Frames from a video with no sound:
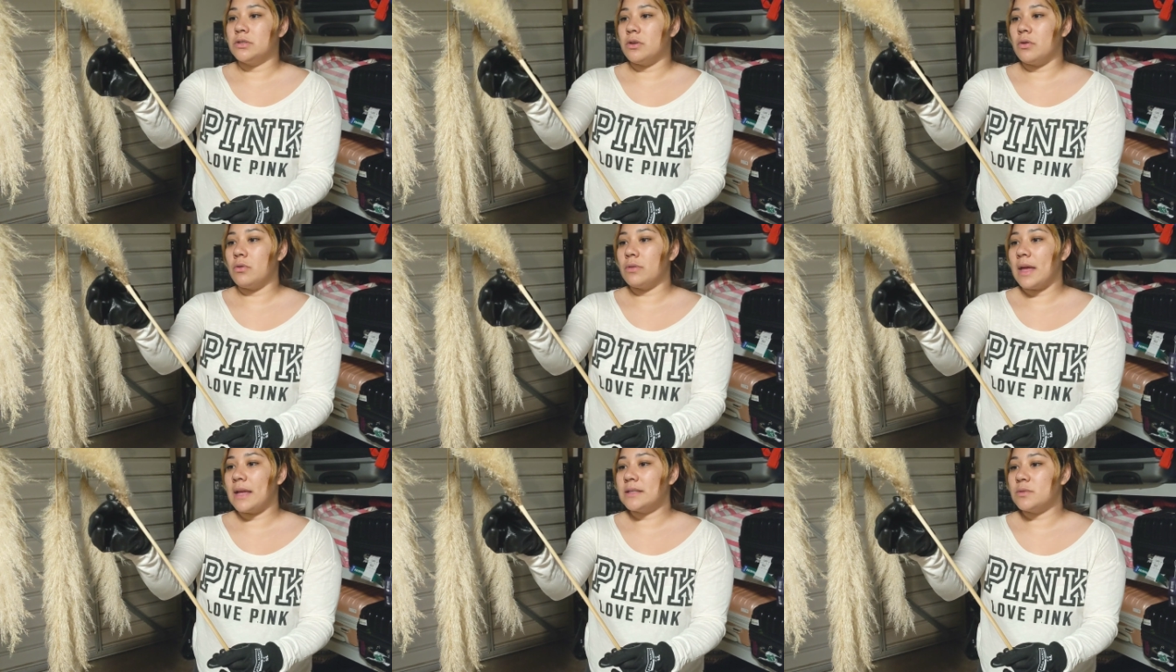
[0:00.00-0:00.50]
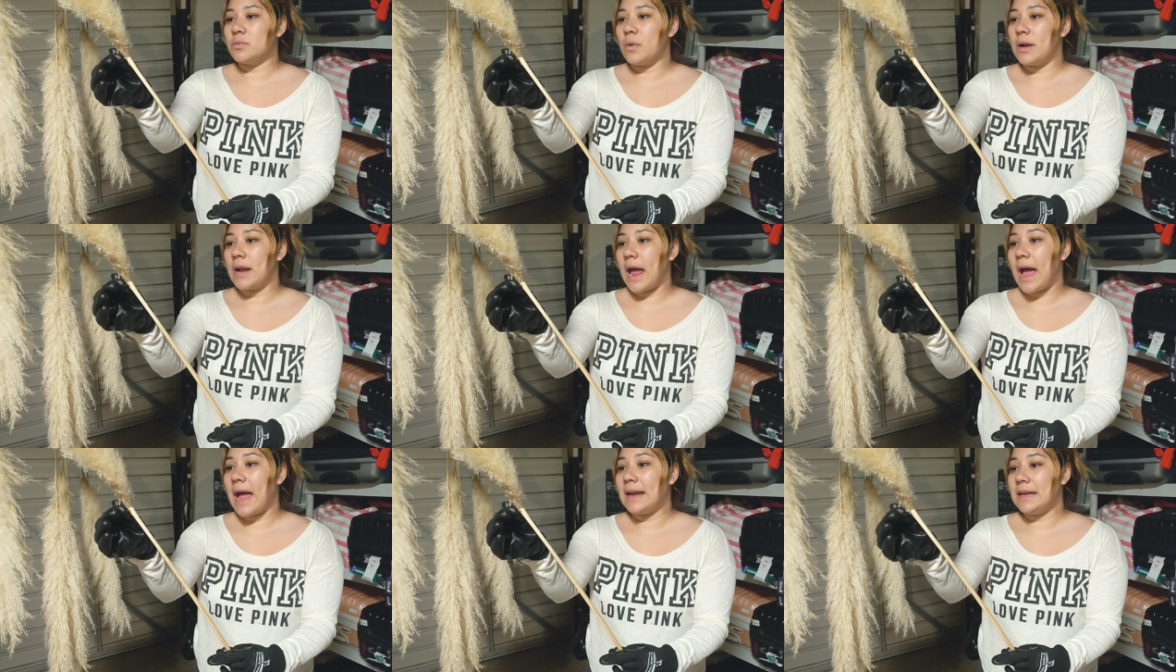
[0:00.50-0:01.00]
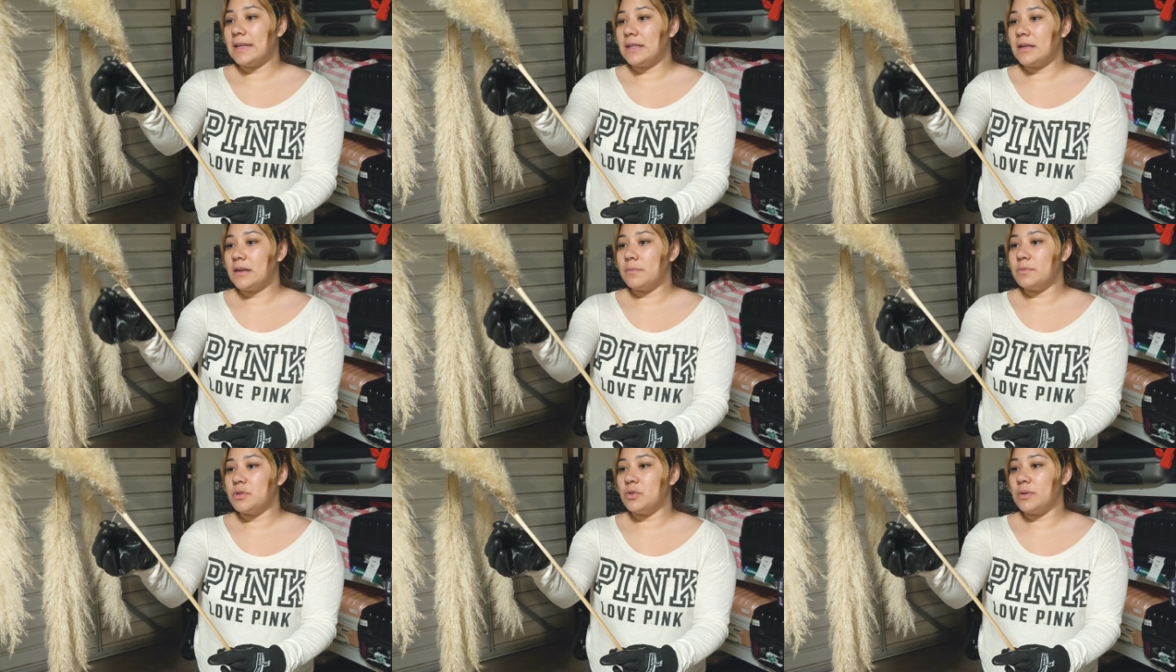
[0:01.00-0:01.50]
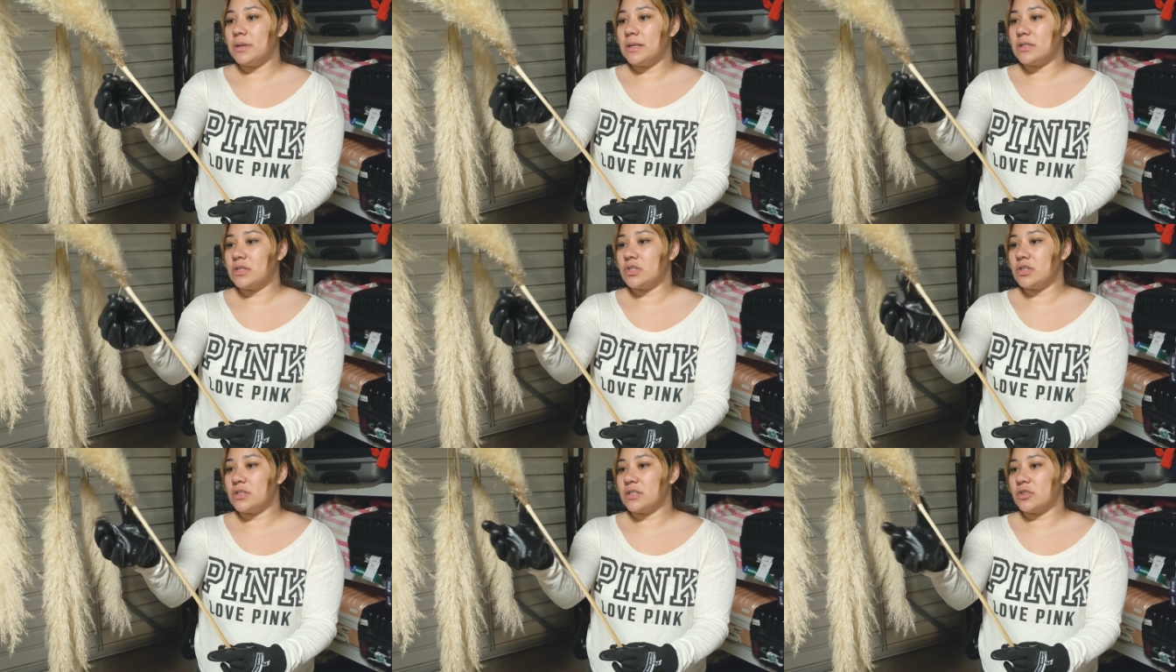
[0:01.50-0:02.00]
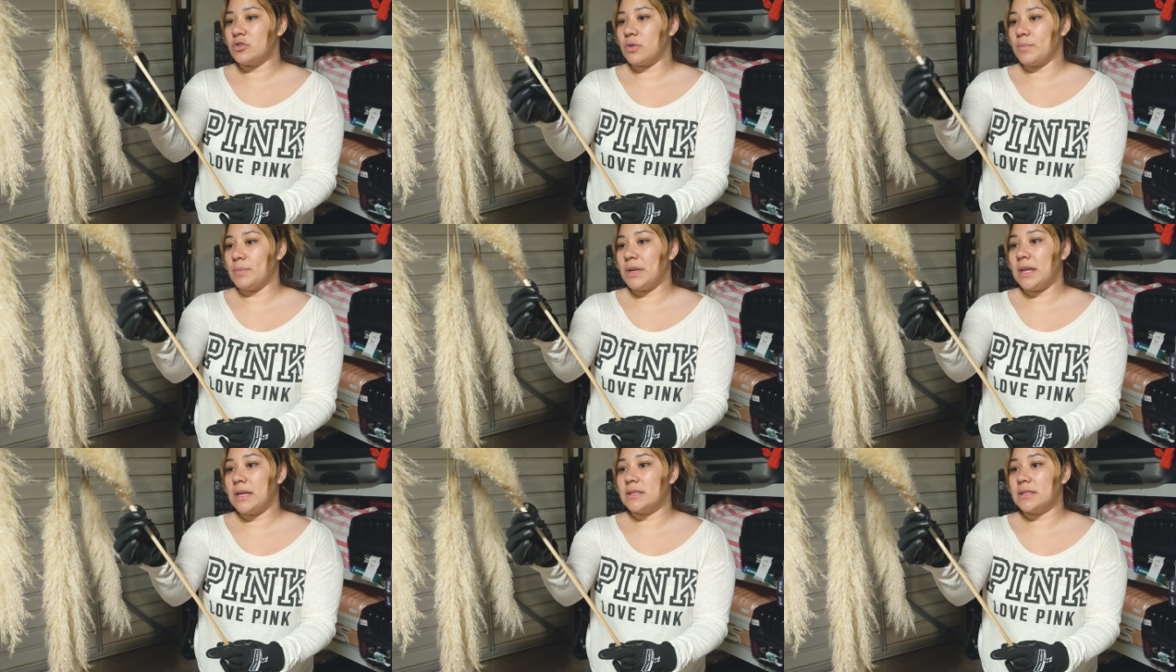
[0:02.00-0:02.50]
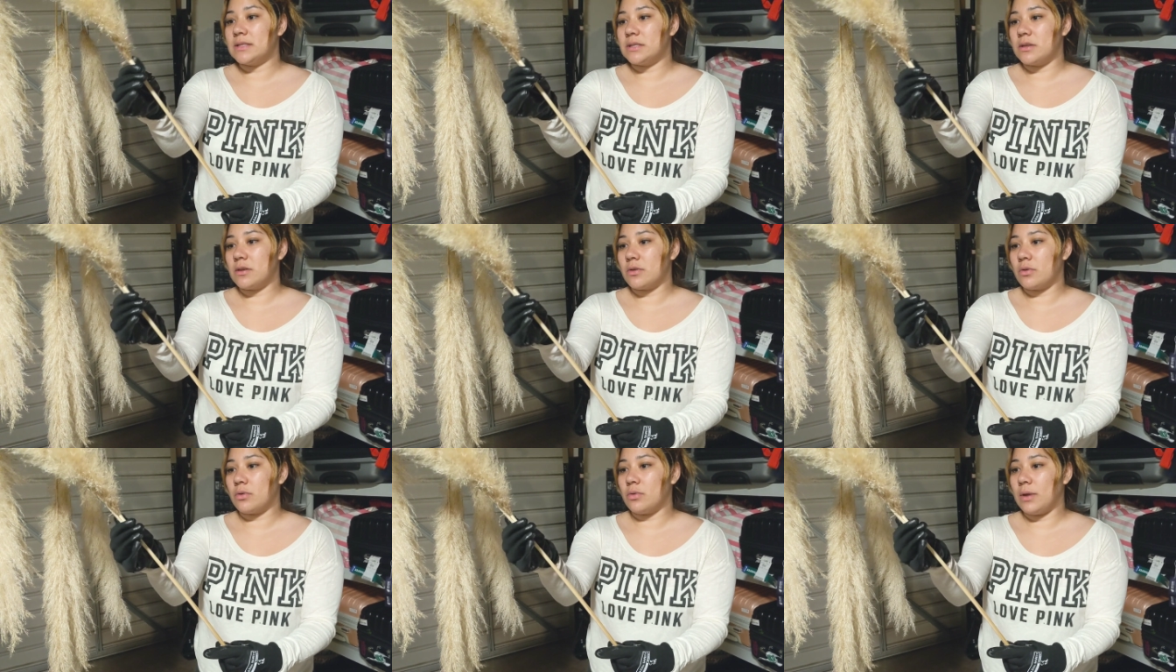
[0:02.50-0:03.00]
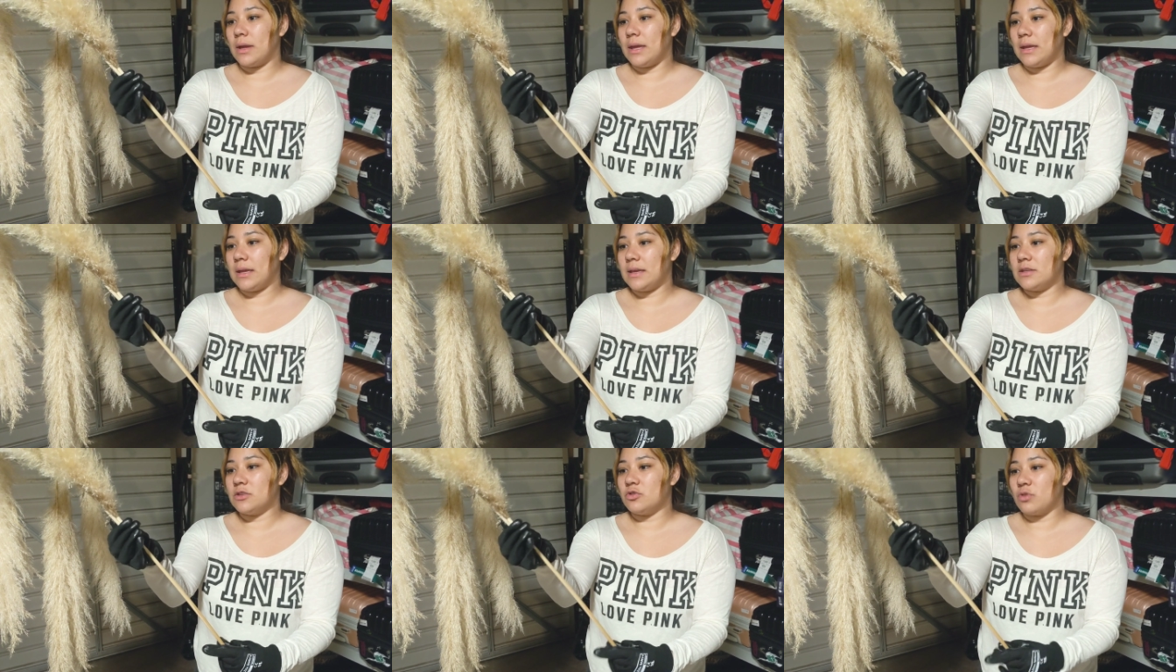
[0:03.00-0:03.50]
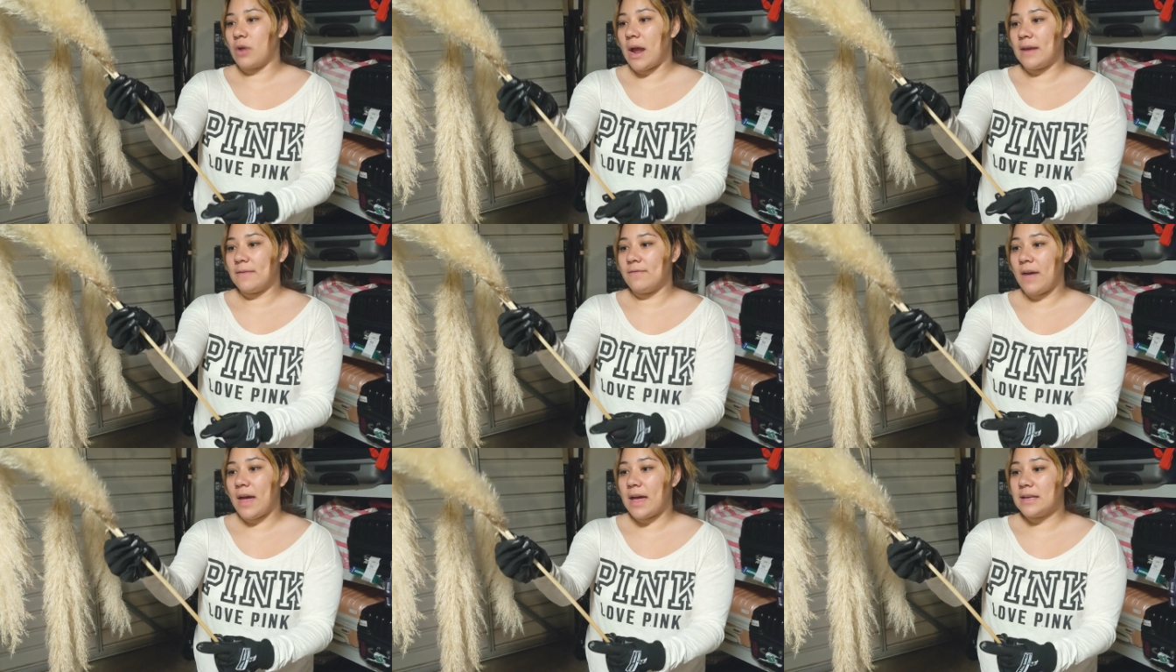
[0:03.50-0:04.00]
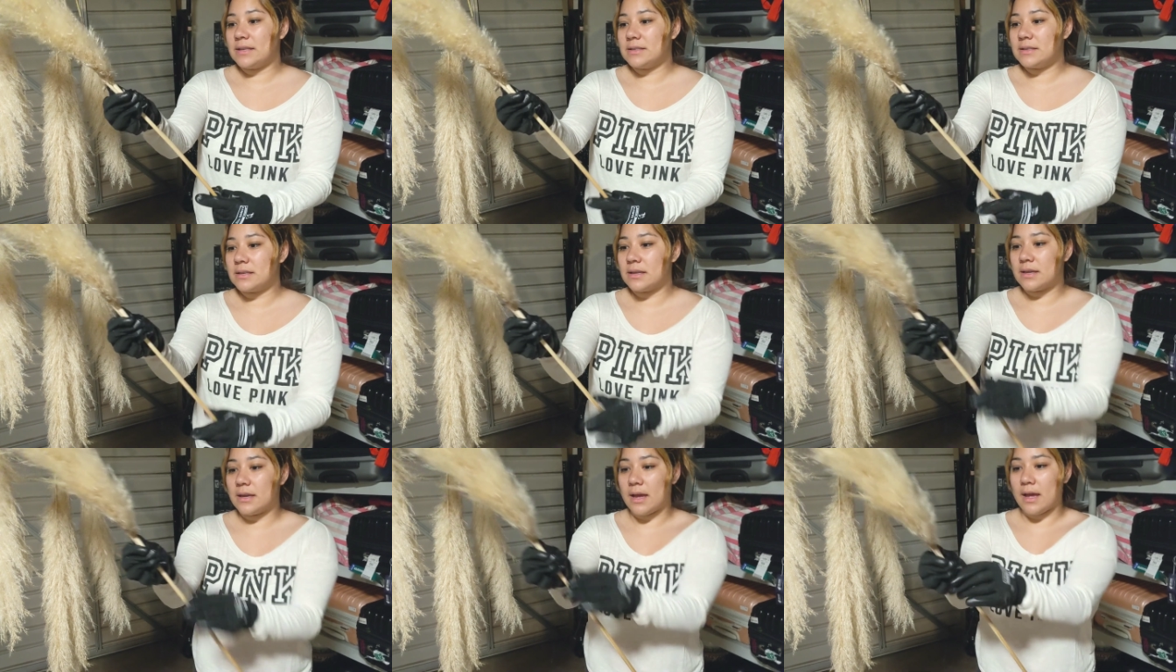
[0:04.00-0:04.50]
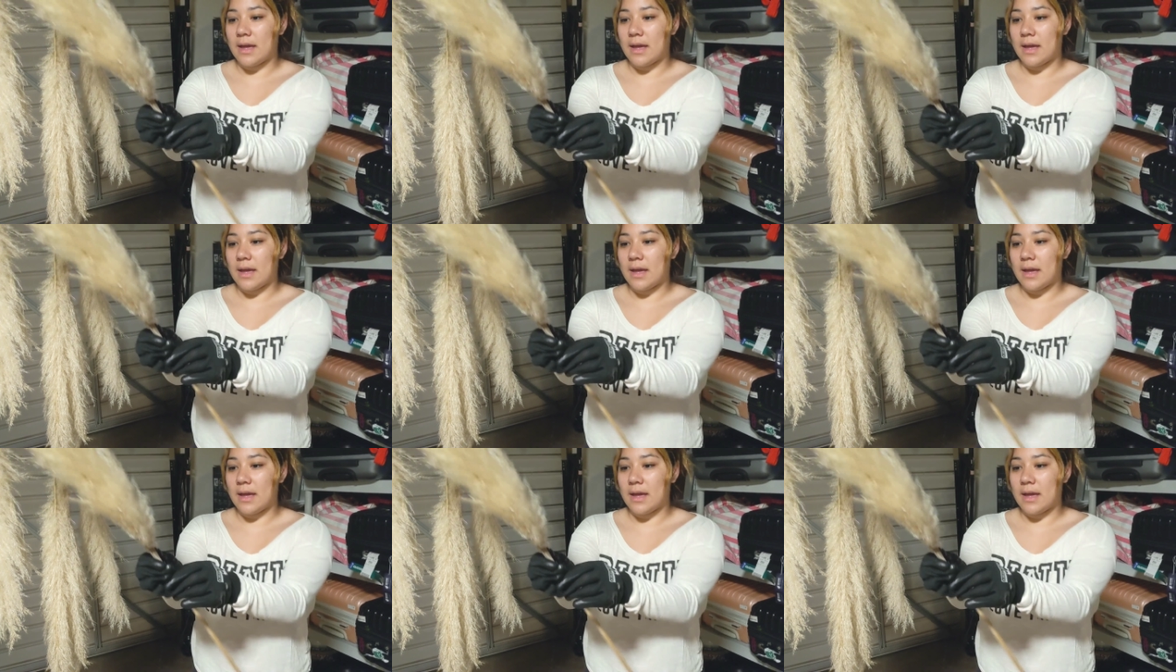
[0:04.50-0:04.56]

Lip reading: So that's what I ended up doing, is just stripping it so it can dry fast.